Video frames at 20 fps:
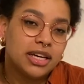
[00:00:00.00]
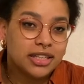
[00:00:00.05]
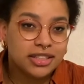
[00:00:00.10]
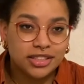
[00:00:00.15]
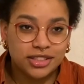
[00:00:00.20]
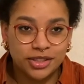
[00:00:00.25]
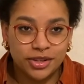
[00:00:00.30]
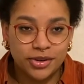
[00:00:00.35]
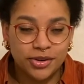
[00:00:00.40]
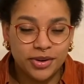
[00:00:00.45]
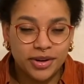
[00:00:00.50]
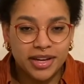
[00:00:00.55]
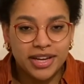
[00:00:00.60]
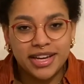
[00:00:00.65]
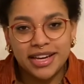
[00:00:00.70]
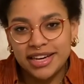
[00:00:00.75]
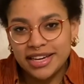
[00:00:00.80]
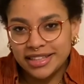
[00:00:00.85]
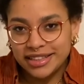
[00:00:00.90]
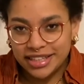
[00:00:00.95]
So,
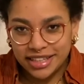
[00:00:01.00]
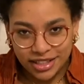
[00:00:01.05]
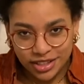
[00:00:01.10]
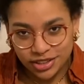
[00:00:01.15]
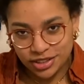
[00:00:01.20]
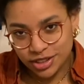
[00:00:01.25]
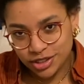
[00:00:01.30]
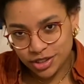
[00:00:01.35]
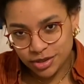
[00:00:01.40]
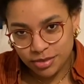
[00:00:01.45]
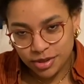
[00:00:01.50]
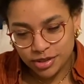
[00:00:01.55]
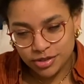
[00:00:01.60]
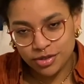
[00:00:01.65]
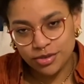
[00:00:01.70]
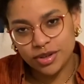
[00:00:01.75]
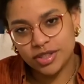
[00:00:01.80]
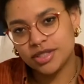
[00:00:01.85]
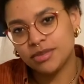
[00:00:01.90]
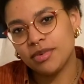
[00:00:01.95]
thank you so, so much
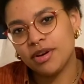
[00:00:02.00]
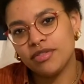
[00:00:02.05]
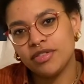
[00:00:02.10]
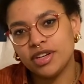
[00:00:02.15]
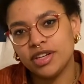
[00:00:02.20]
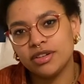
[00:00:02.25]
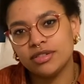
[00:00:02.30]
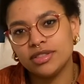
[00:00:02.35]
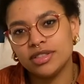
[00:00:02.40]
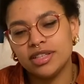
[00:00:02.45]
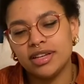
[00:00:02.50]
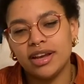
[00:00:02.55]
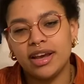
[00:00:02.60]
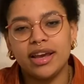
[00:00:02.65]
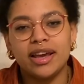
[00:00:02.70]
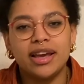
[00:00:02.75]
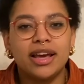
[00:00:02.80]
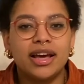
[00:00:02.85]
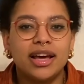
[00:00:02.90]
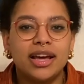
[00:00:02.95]
for watching my video
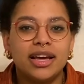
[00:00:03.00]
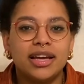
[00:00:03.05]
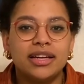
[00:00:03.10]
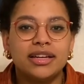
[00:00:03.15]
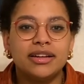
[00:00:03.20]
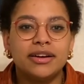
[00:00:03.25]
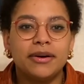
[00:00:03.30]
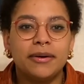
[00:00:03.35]
today, and,